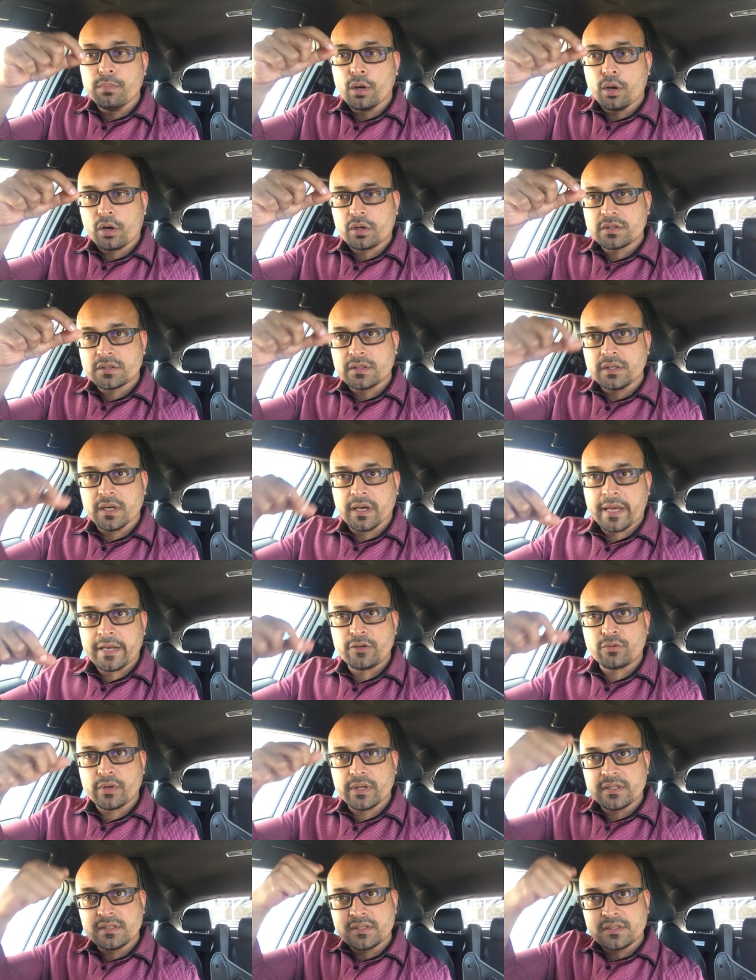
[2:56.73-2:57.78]
blocks the
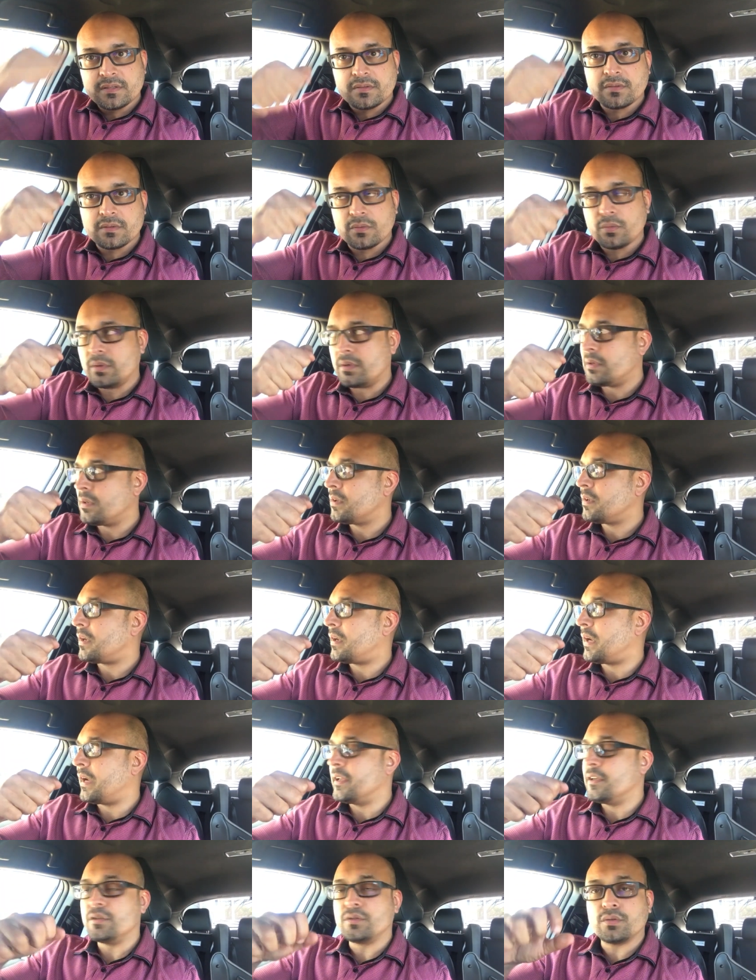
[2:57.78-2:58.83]
entrance,
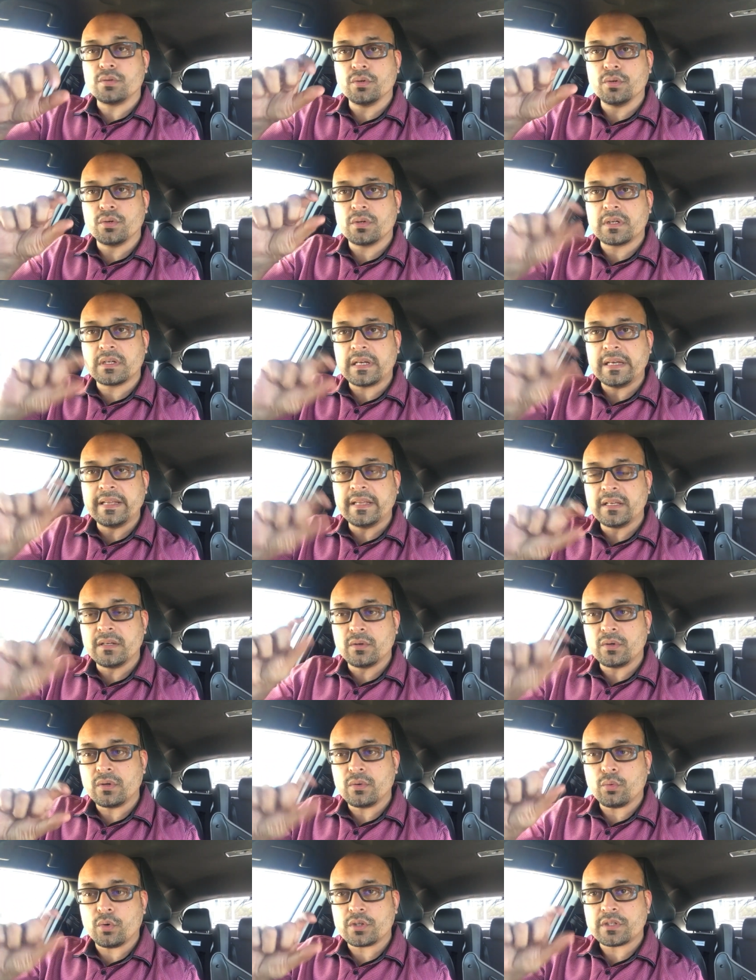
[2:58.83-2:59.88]
I used to
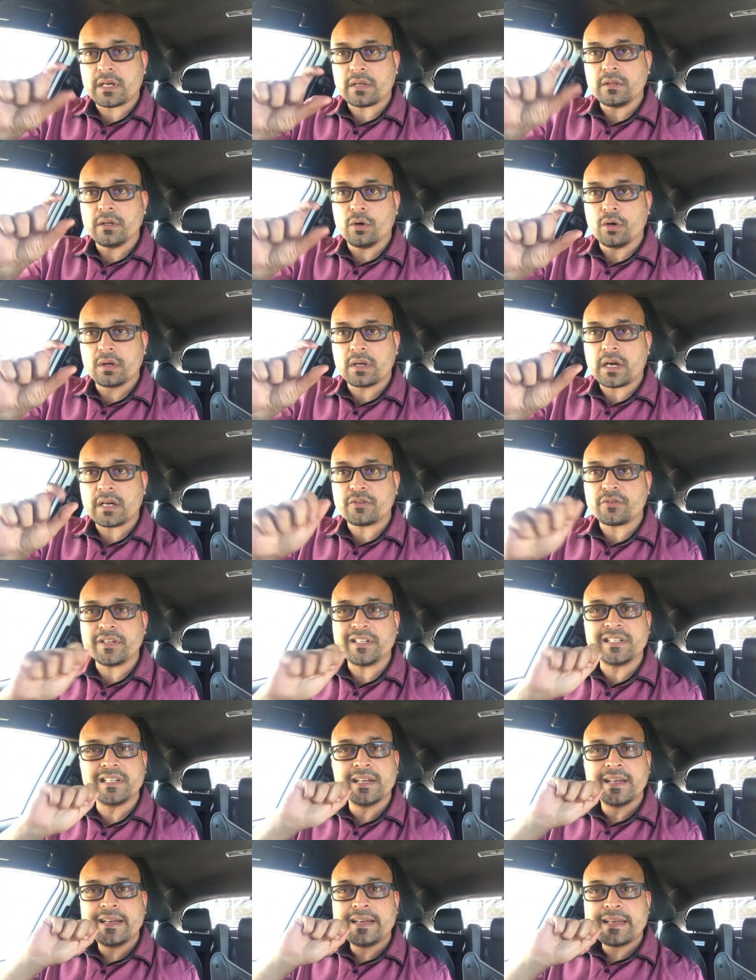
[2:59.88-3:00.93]
clean, wash out the whole
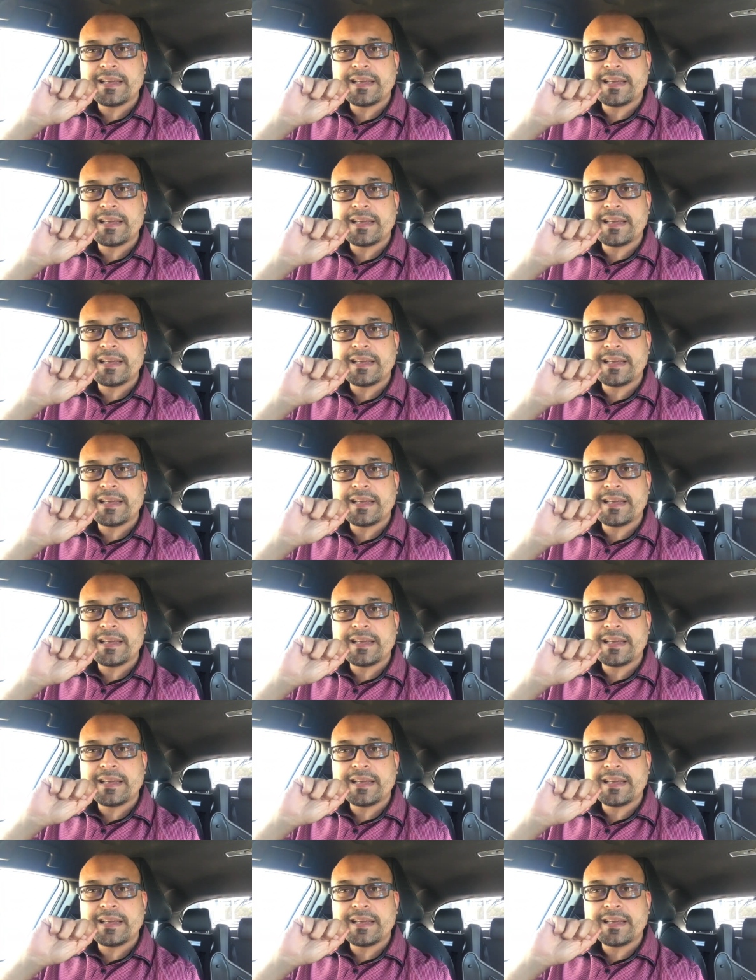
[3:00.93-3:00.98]
cartridge,